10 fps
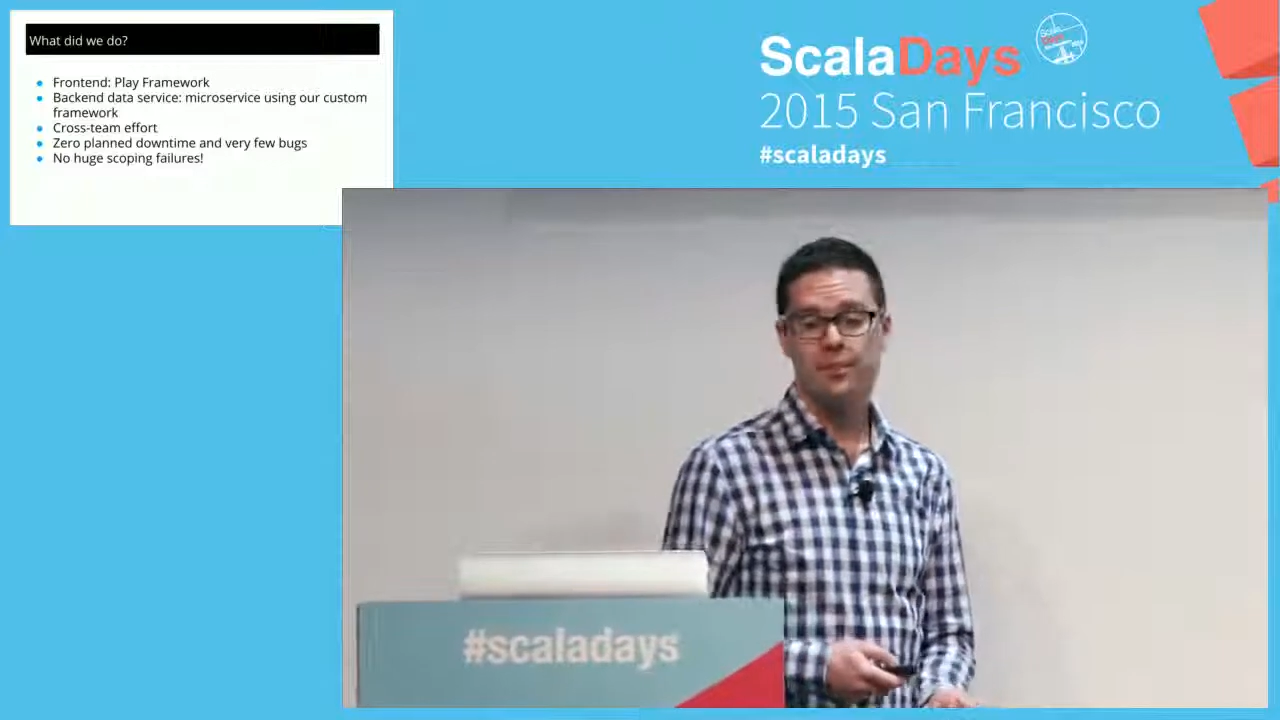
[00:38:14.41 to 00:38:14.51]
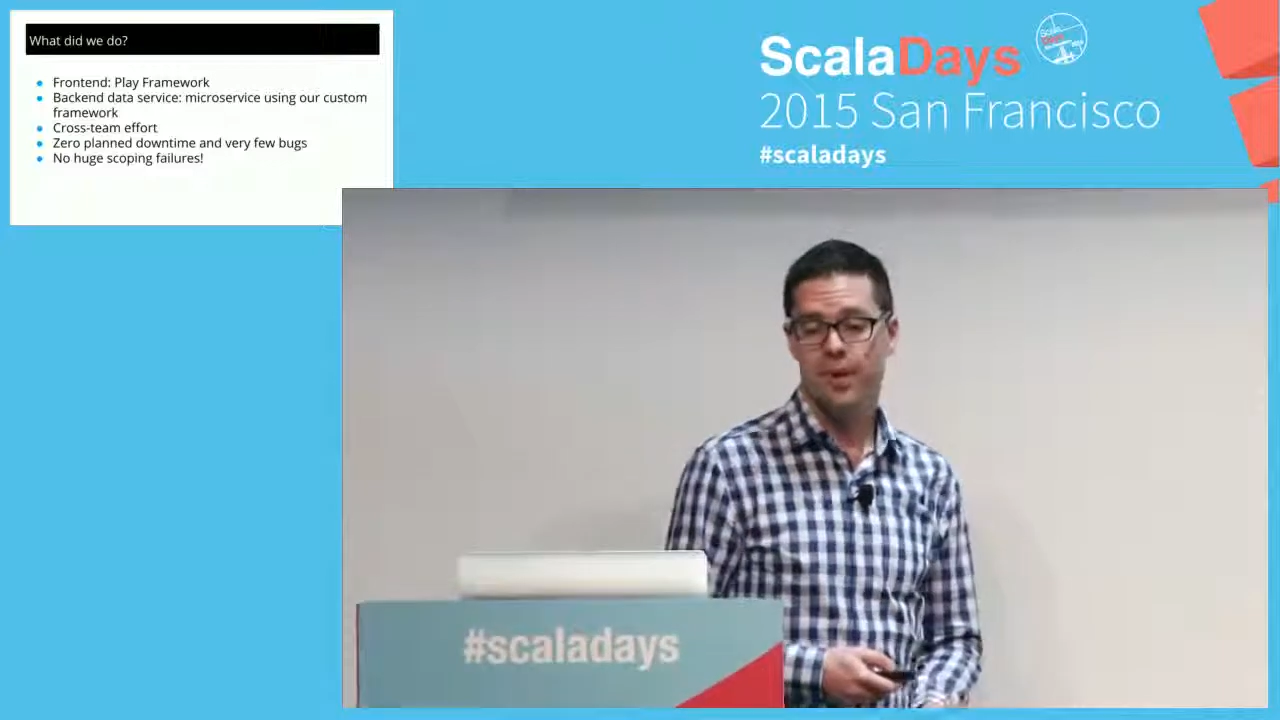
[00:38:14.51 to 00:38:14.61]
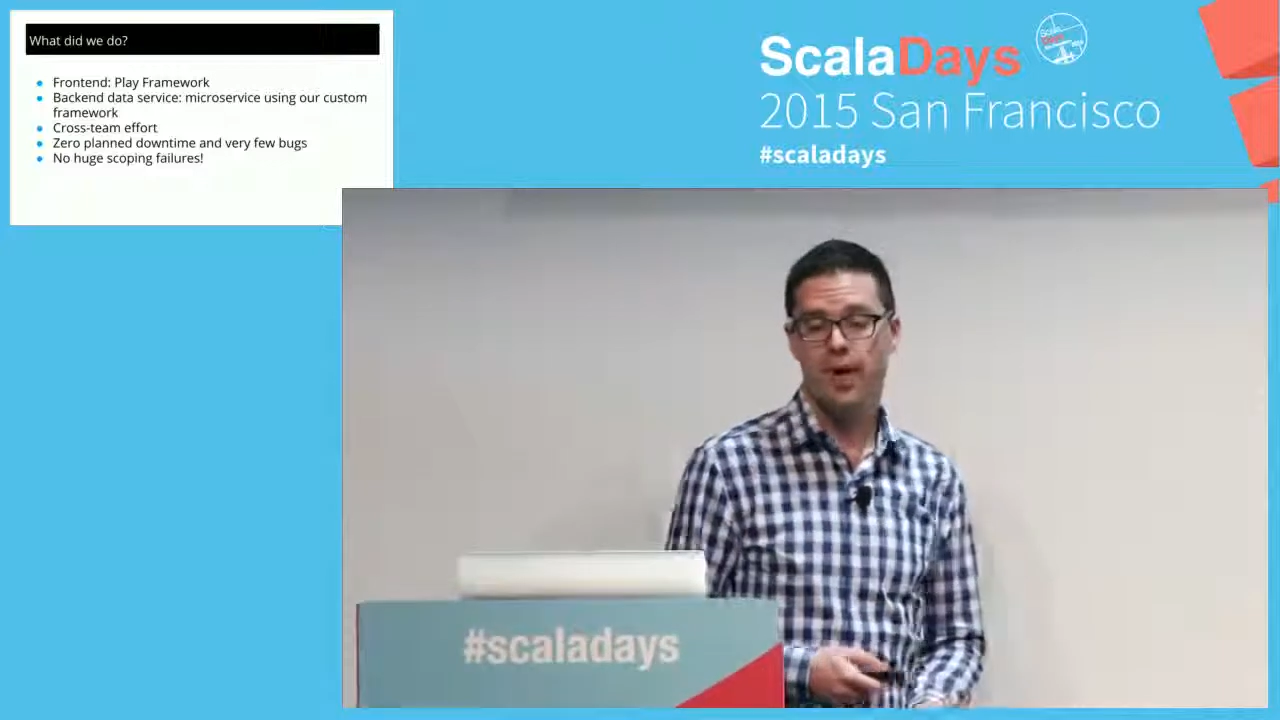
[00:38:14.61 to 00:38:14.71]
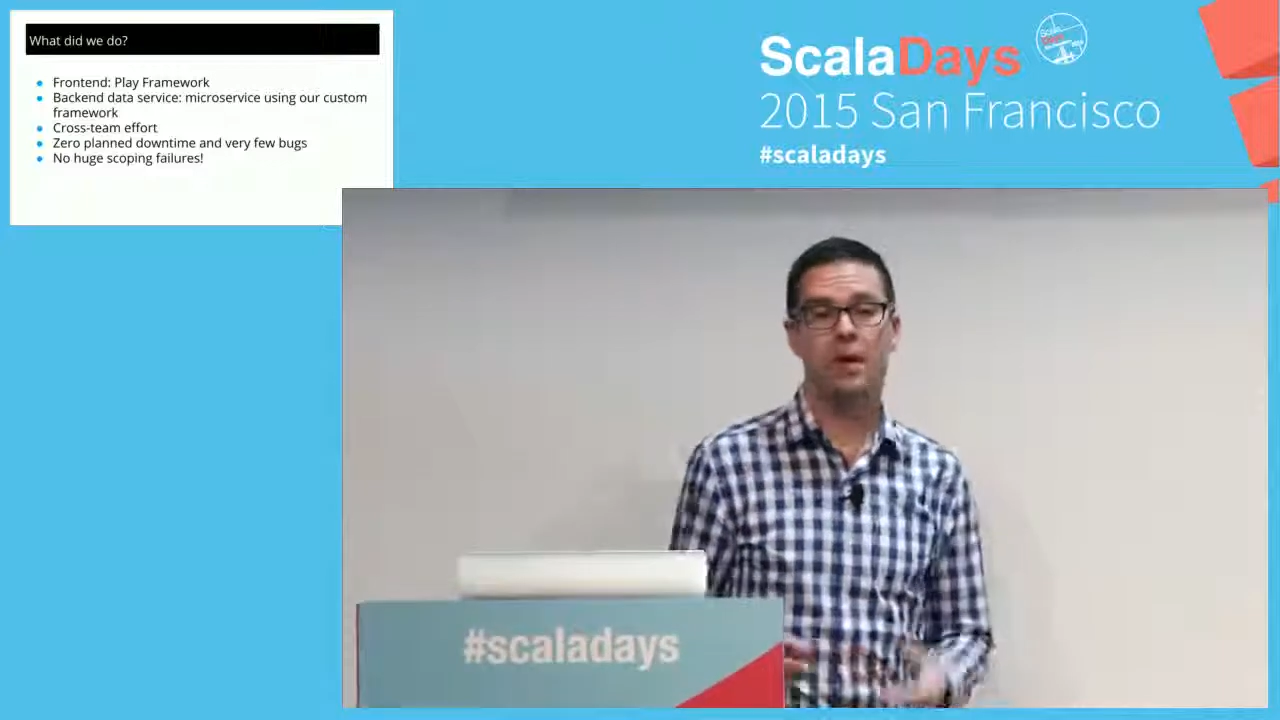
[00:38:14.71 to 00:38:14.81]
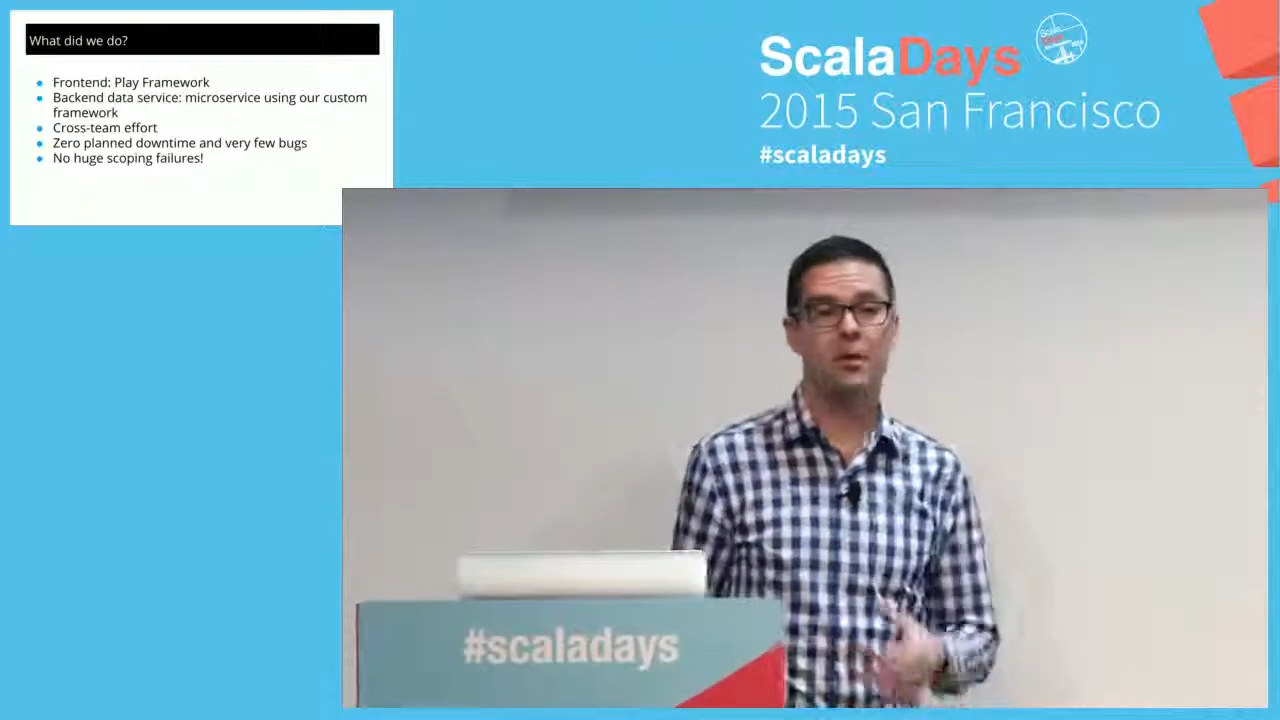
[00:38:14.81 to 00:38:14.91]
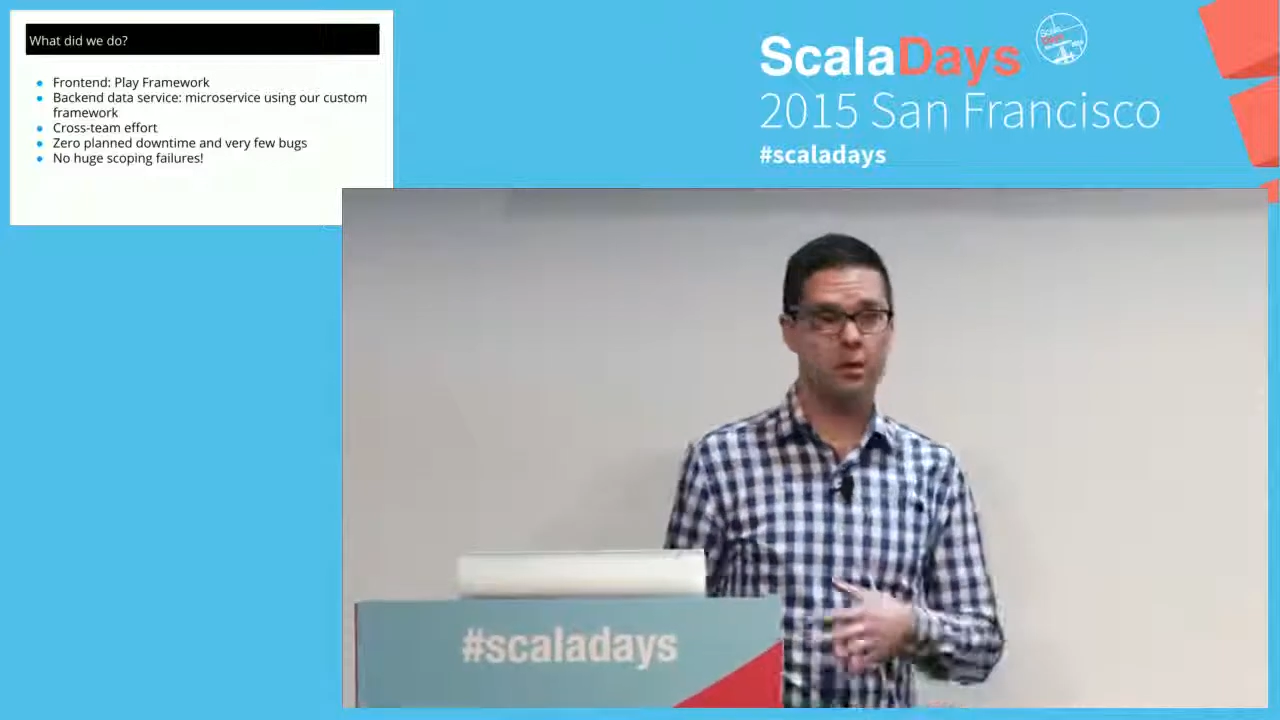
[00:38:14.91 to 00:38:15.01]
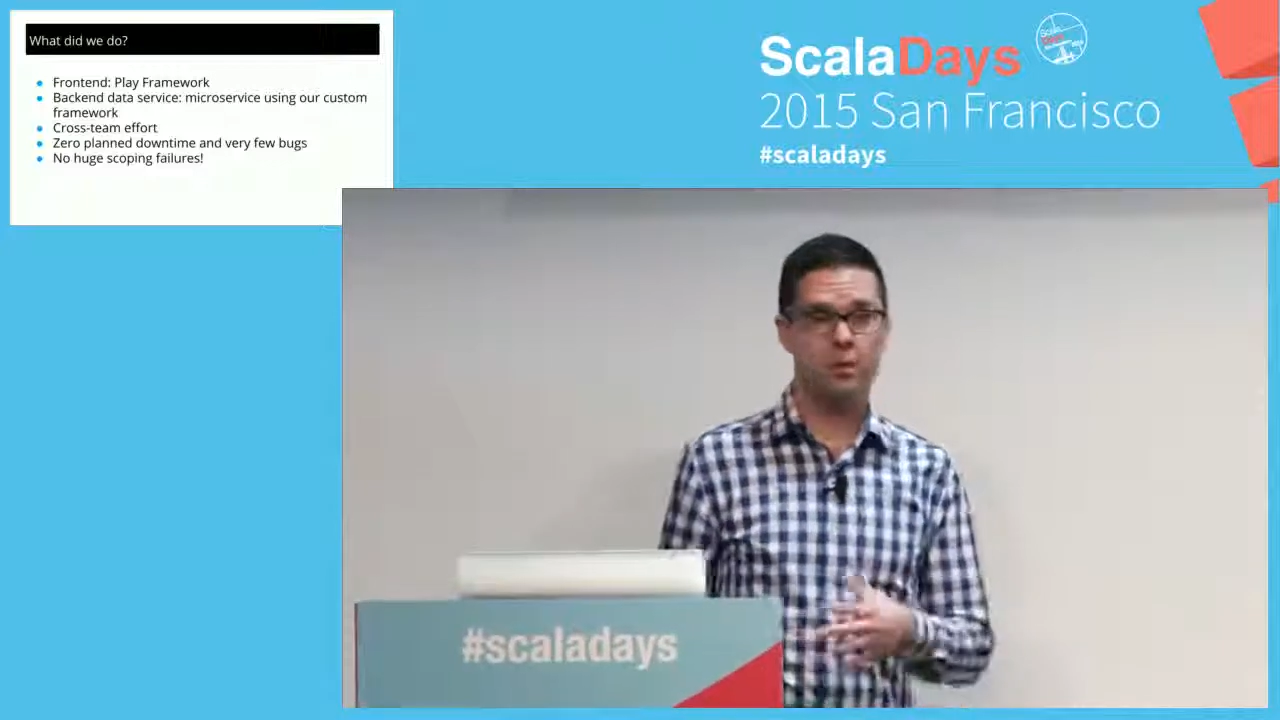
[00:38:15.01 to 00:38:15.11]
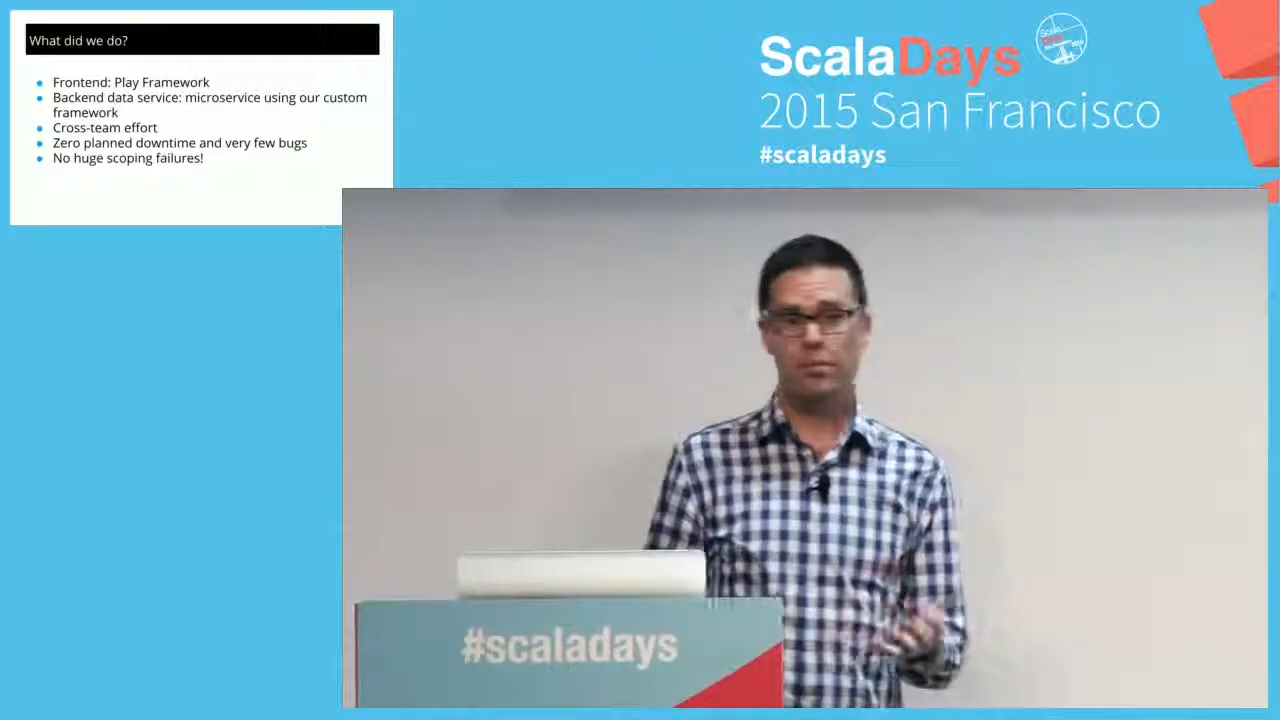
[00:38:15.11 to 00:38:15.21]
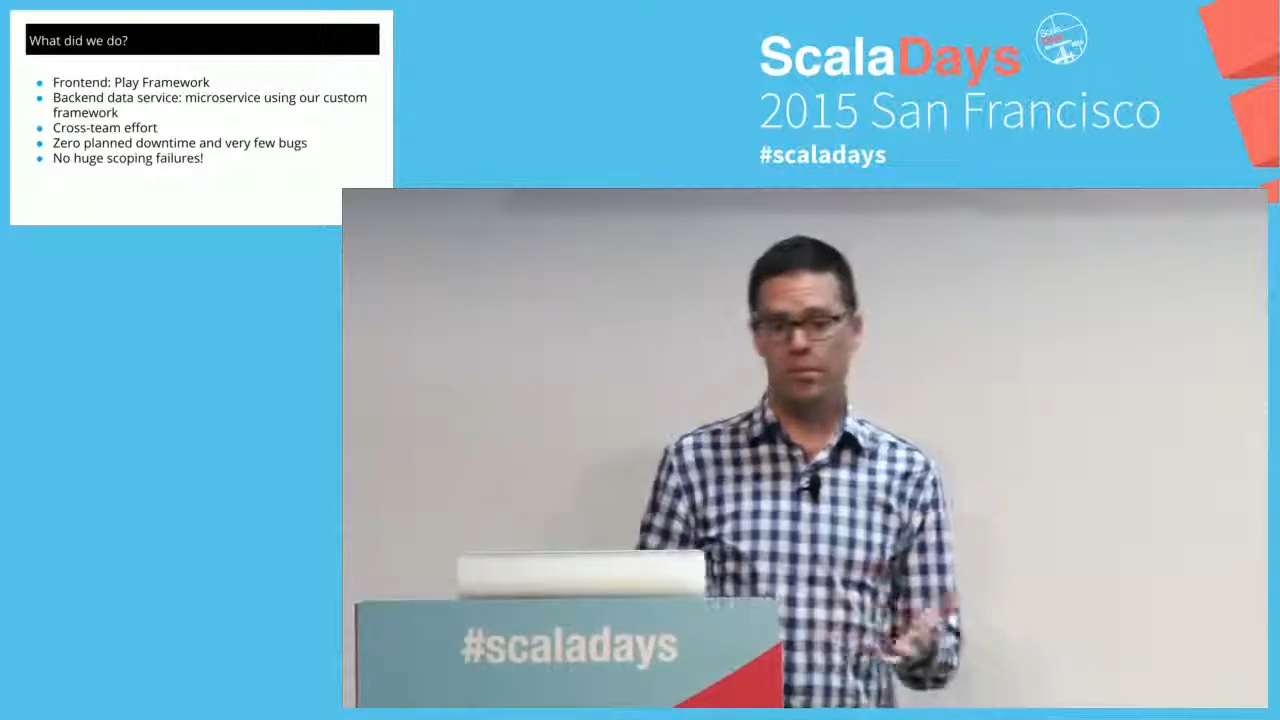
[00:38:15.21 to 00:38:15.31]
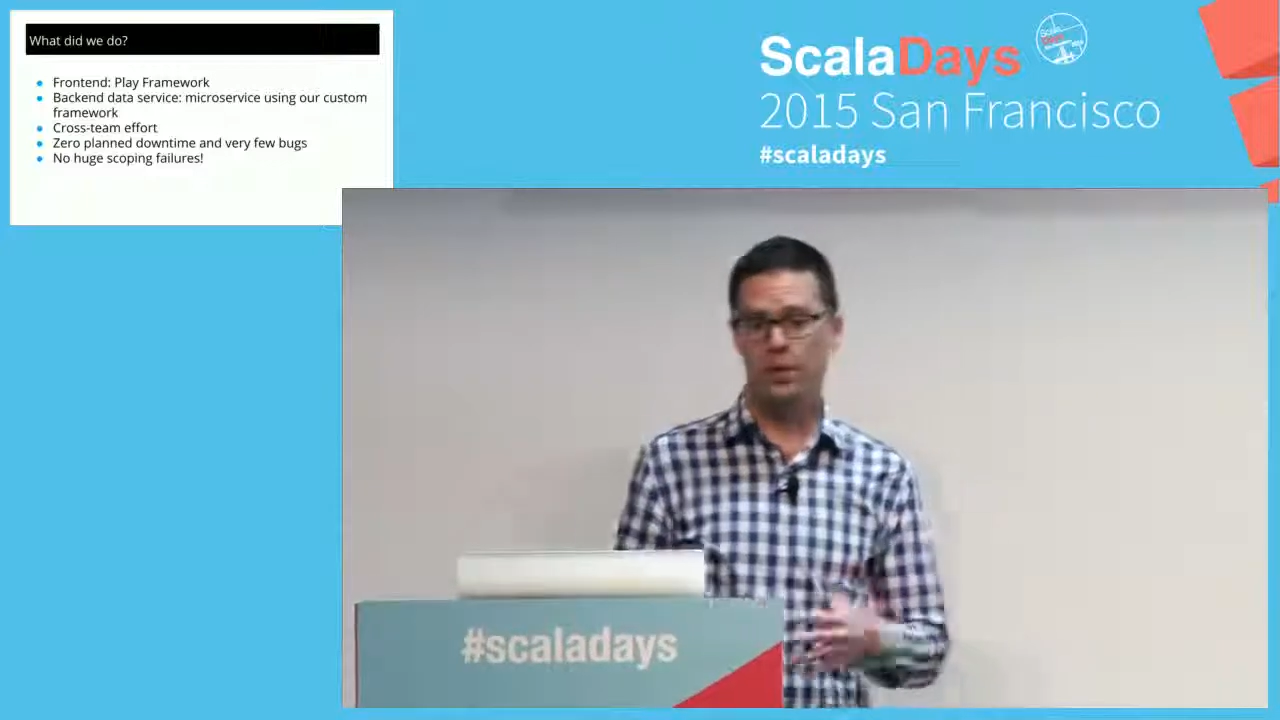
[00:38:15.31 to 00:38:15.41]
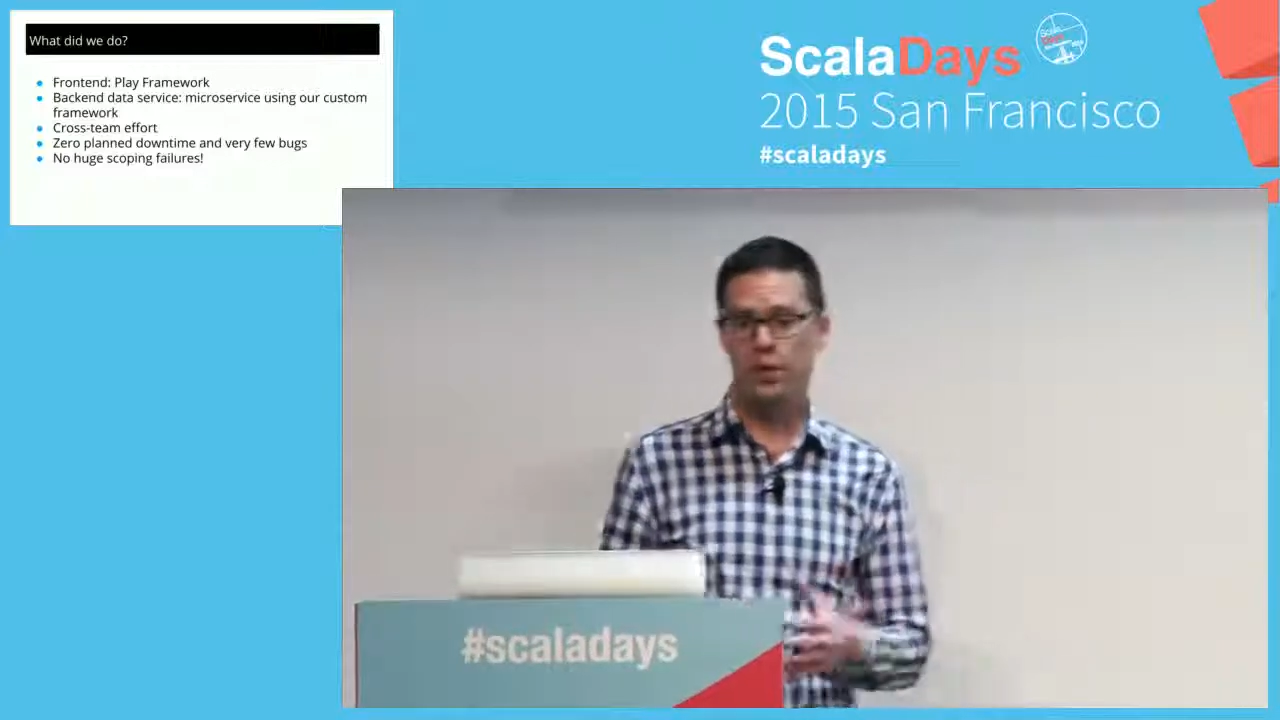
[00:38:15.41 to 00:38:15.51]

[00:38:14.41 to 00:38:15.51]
plus